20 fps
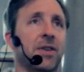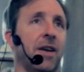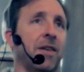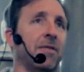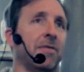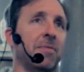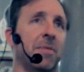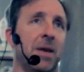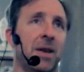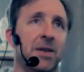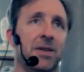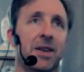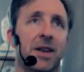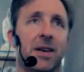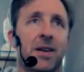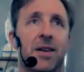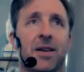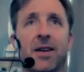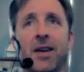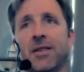I've
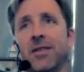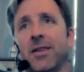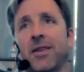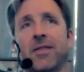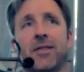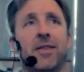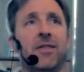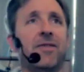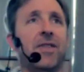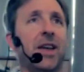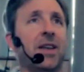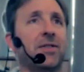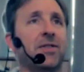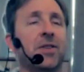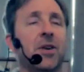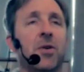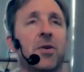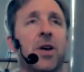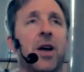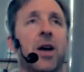meditated, advanced
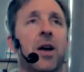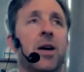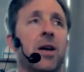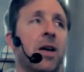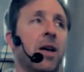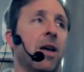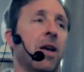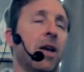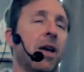yoga.